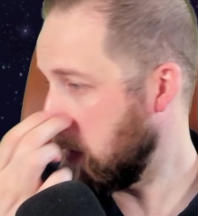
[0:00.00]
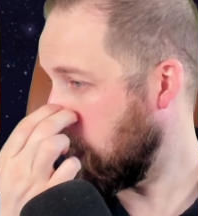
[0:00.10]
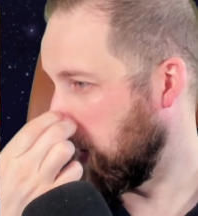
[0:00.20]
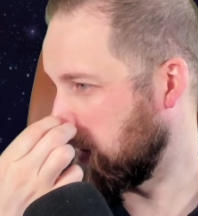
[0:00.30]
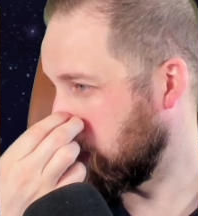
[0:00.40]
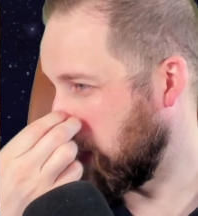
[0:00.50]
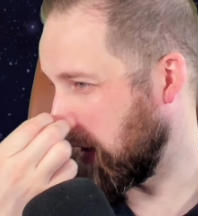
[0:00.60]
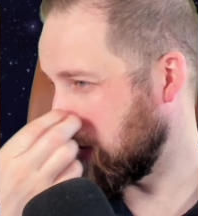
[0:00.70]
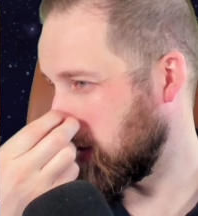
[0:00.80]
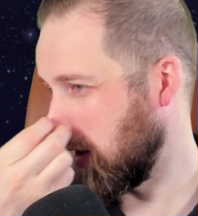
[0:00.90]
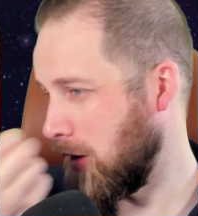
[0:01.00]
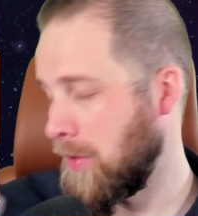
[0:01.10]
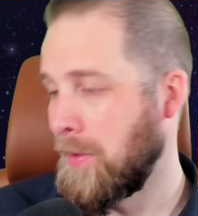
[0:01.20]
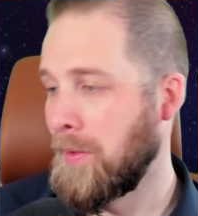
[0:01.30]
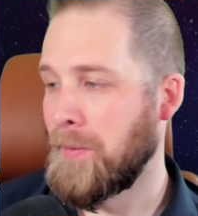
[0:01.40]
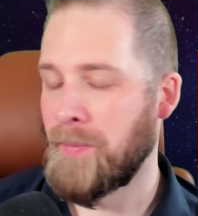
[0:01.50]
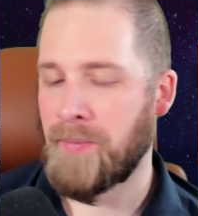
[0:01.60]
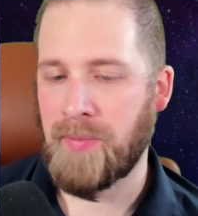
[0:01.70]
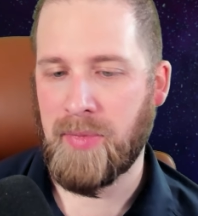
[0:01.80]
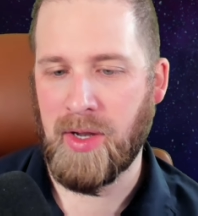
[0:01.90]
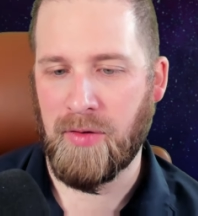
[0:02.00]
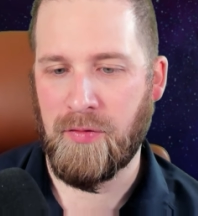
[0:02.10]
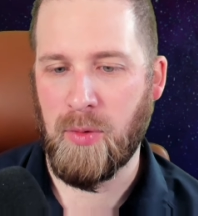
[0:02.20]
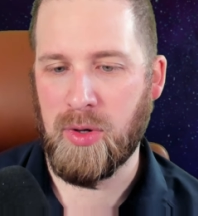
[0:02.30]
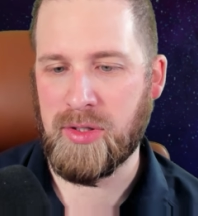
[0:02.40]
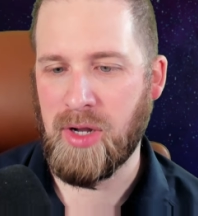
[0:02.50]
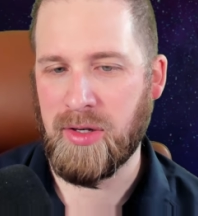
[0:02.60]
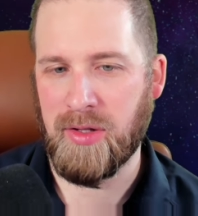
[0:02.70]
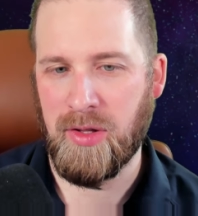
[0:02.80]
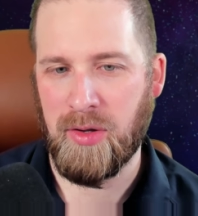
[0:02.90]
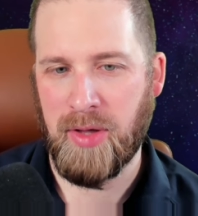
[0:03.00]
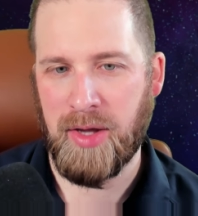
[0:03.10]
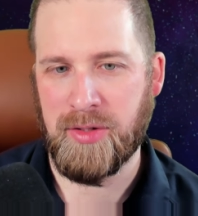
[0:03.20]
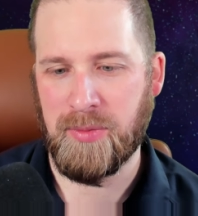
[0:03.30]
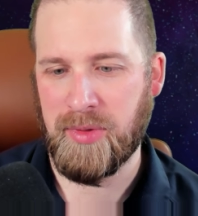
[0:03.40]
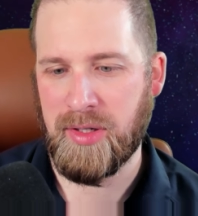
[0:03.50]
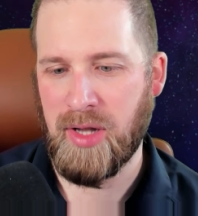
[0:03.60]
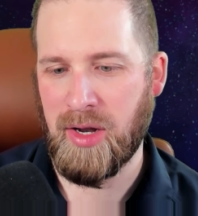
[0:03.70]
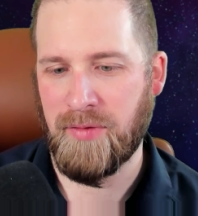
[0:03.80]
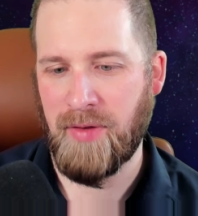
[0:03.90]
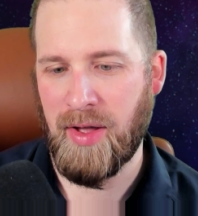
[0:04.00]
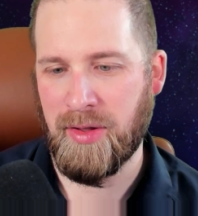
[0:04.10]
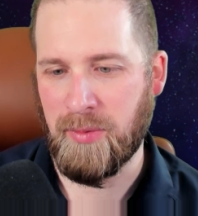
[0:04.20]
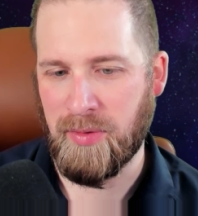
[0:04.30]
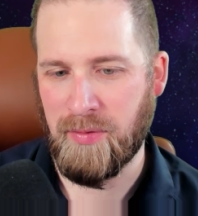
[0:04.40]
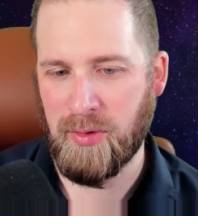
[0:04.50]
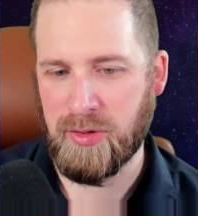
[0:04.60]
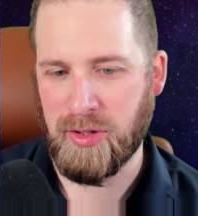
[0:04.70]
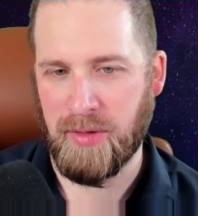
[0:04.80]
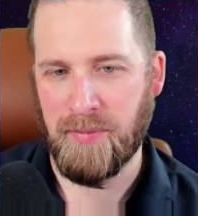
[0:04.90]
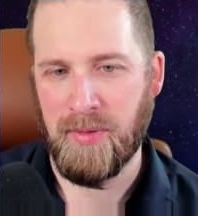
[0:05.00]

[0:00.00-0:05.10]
To make it so they're forced onto the location with a ton of value with Vulture.